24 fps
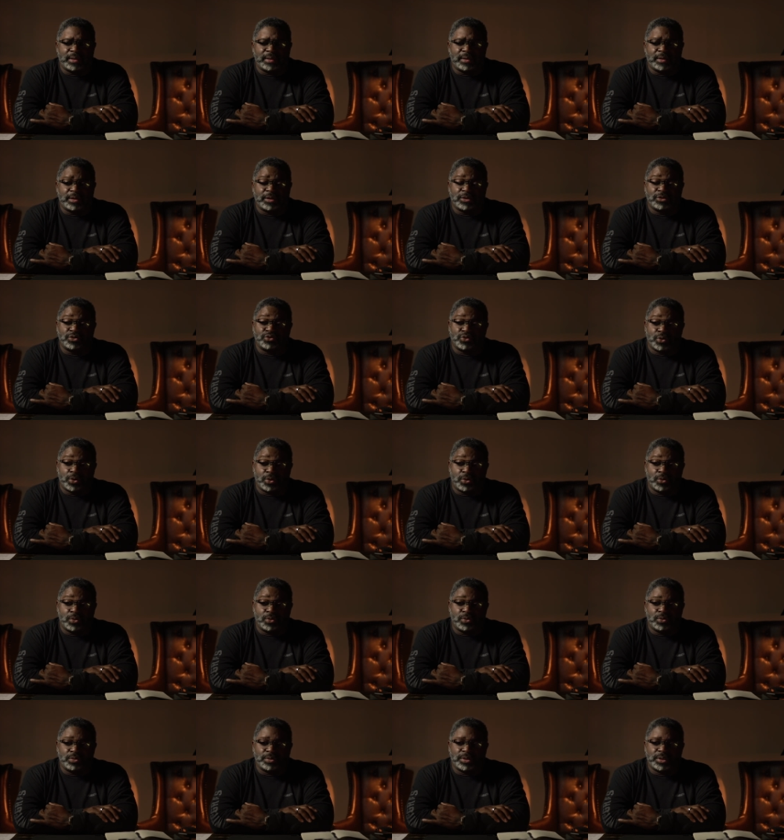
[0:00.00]

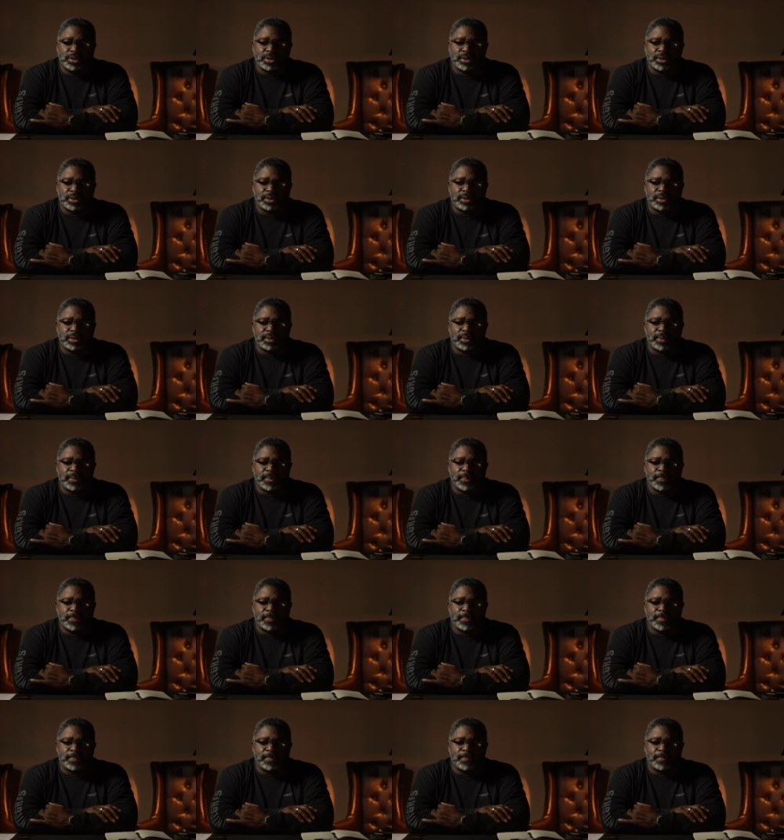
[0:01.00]
controlled
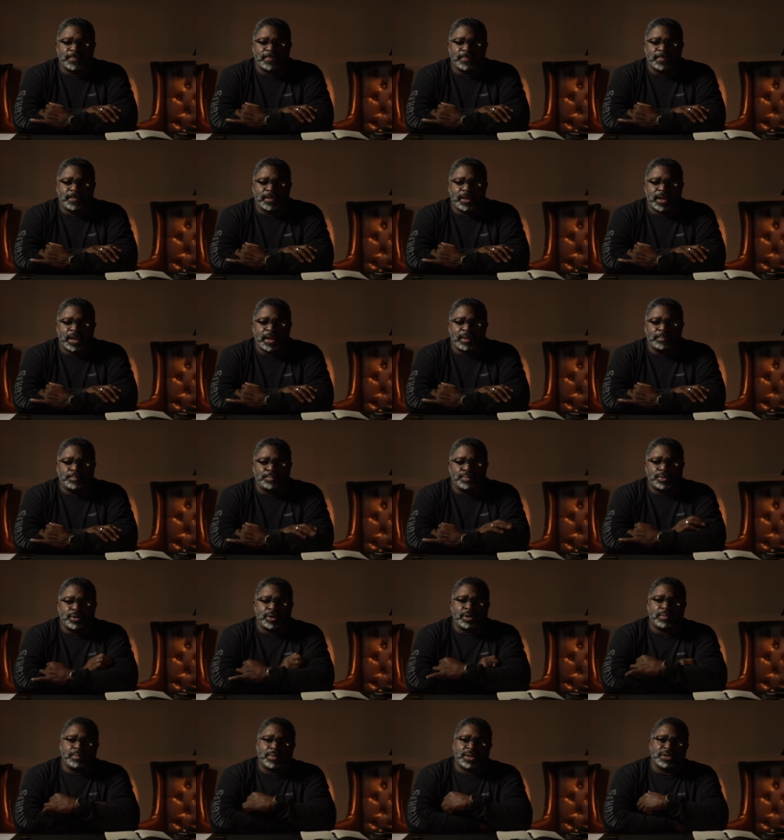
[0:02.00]
and
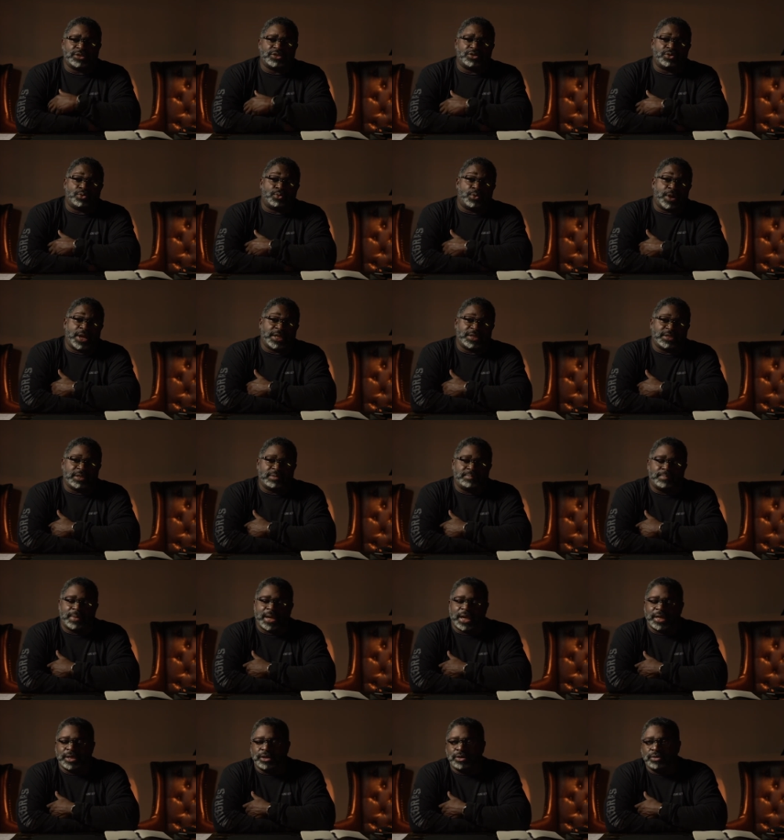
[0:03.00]
pretty much directed
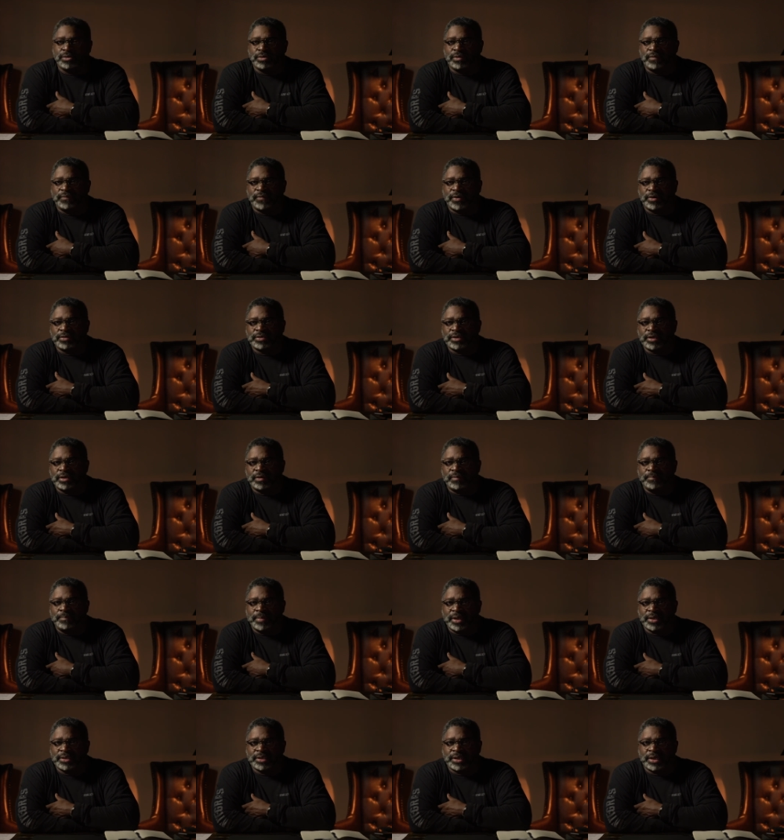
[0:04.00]
by the University of
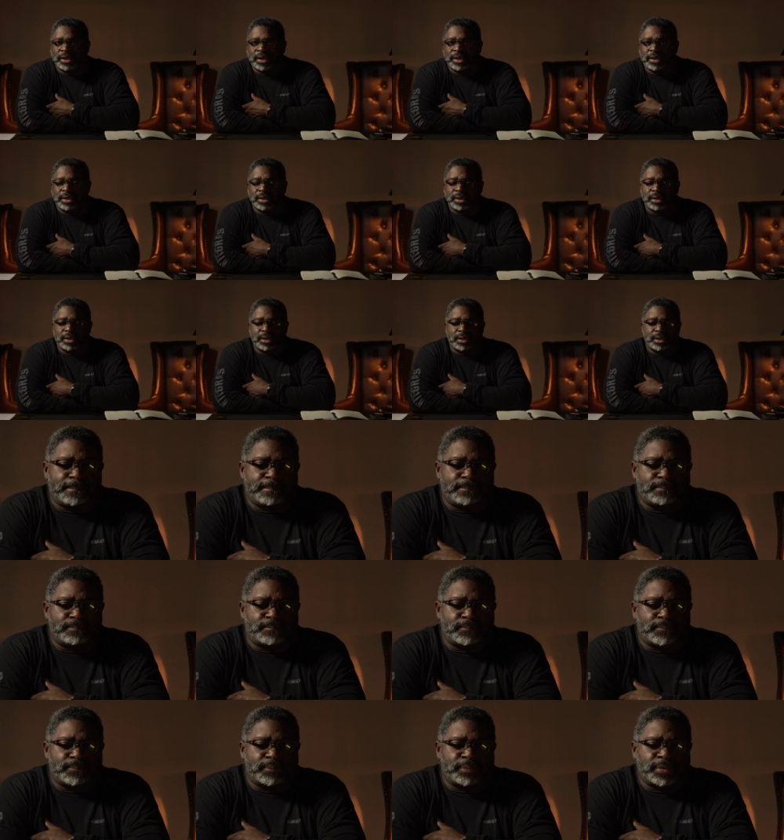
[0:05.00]
Michigan,
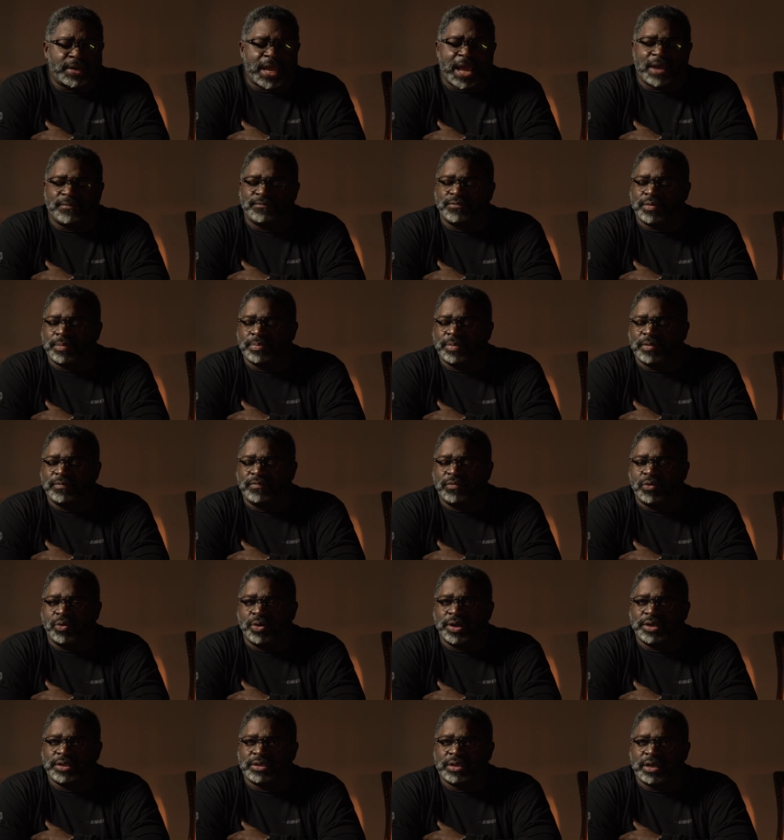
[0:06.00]
not from the
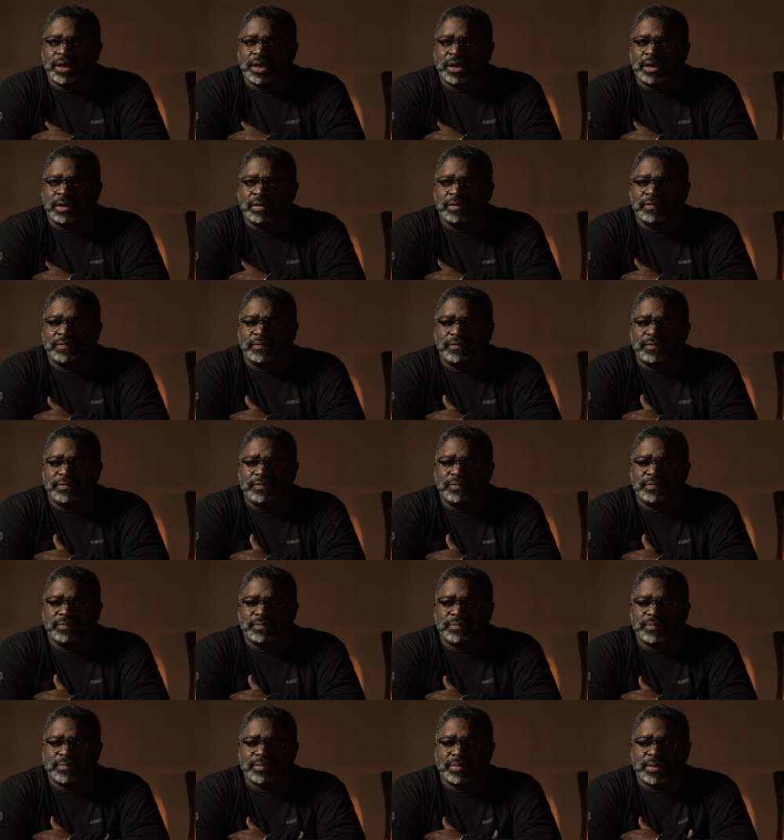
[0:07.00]
voice of
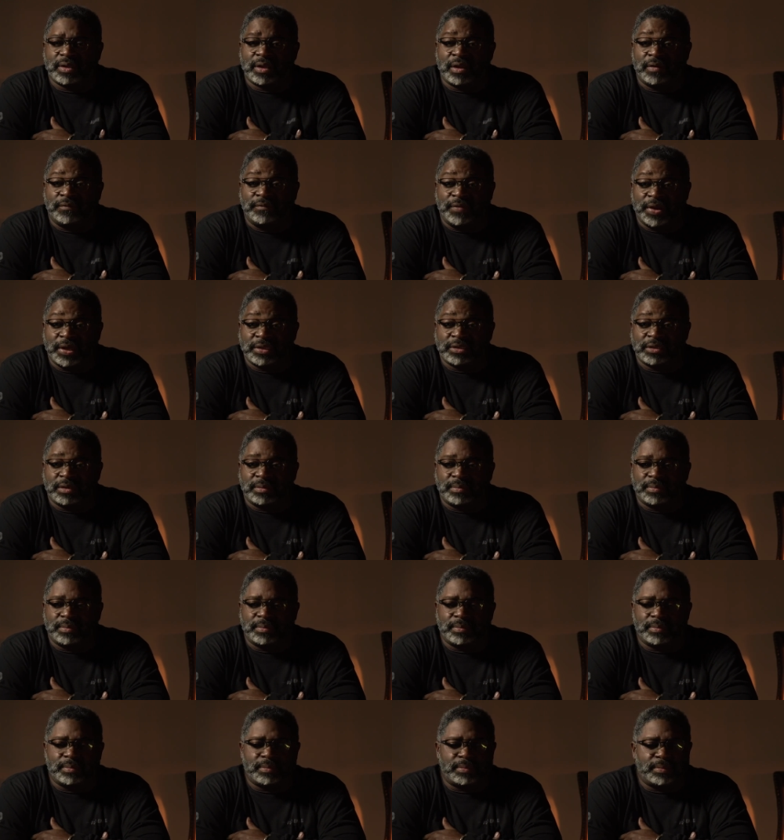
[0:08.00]
a victim
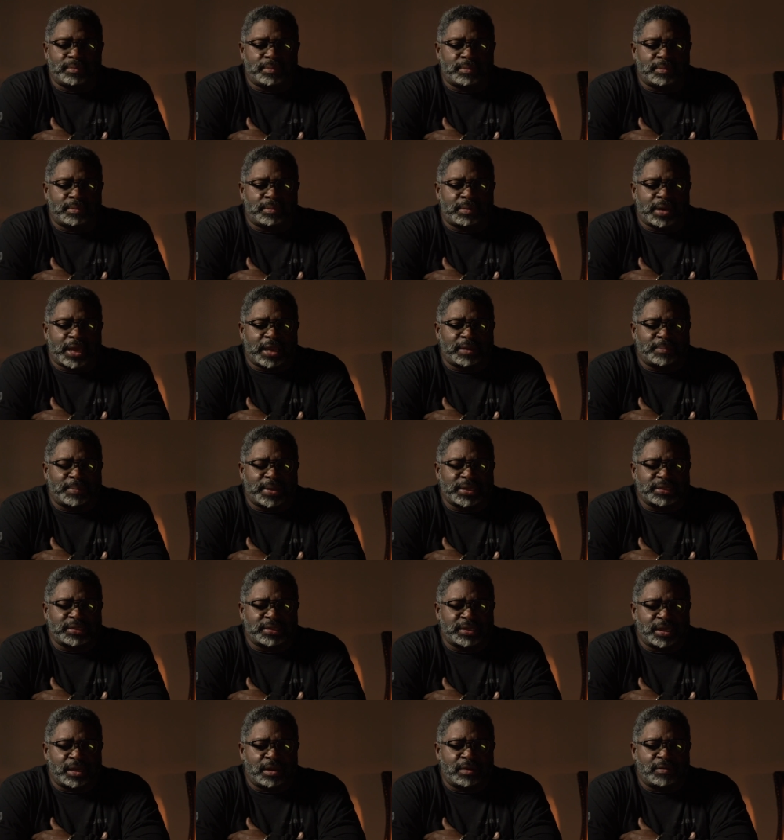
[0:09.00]
like
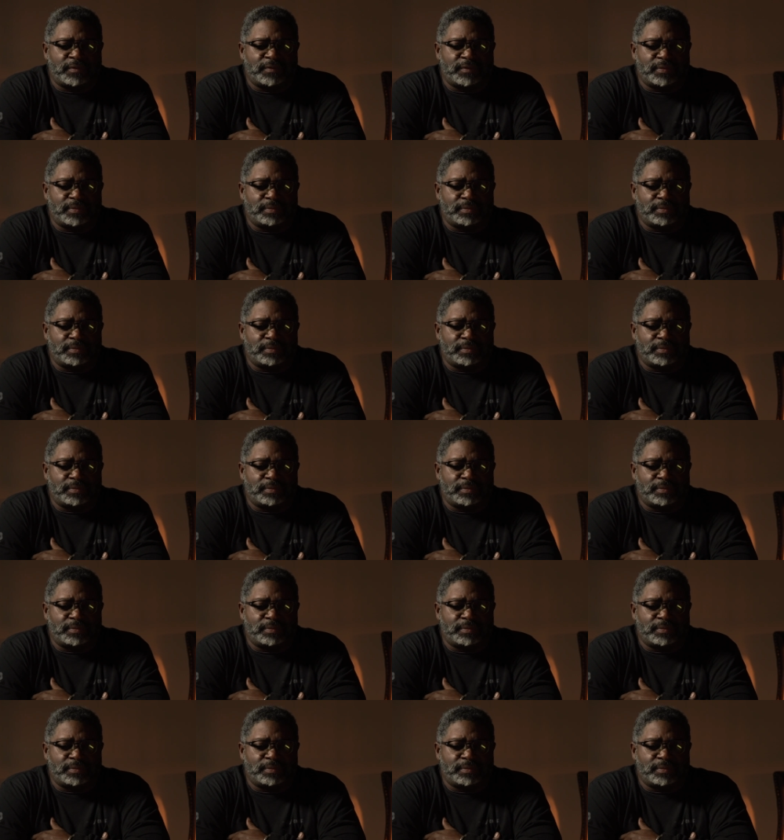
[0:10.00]
myself.